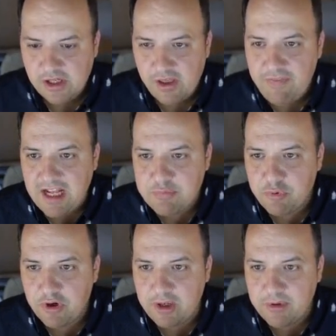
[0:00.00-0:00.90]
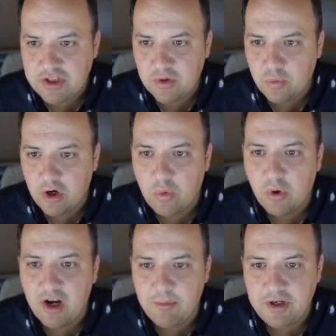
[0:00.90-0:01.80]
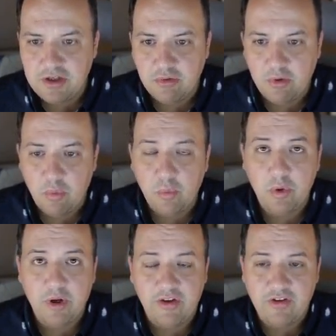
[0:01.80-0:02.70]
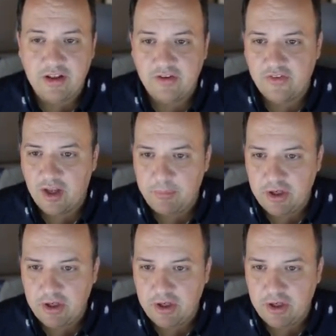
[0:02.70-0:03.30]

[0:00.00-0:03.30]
And that's pretty much the work we're going to be doing when we want to set this up.